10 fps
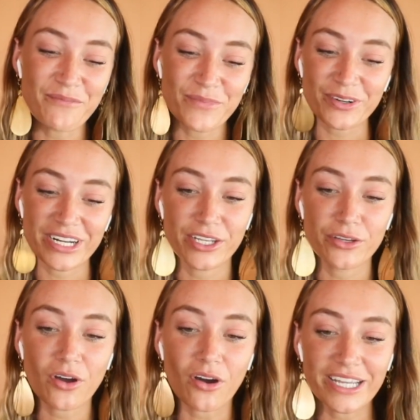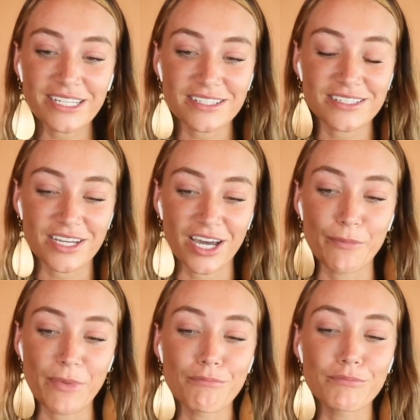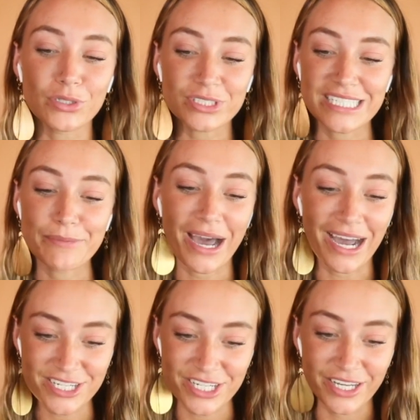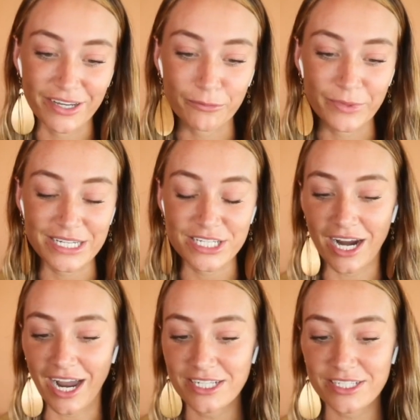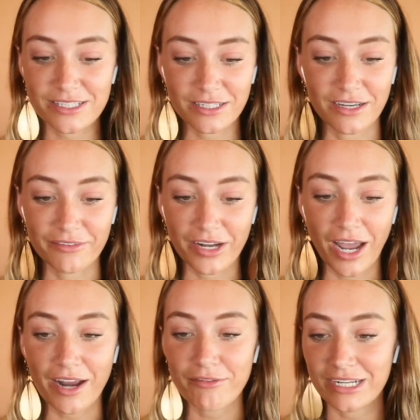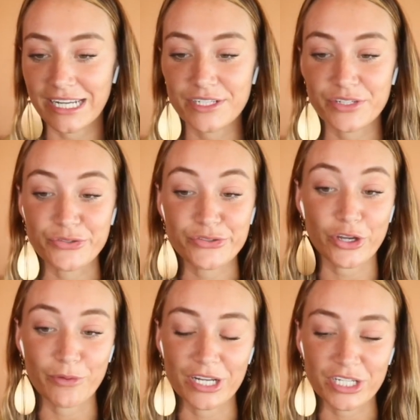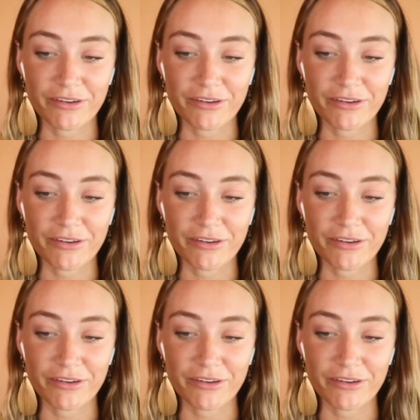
Marie, you coined the term multi-passionate, which I just love and I relate to so much.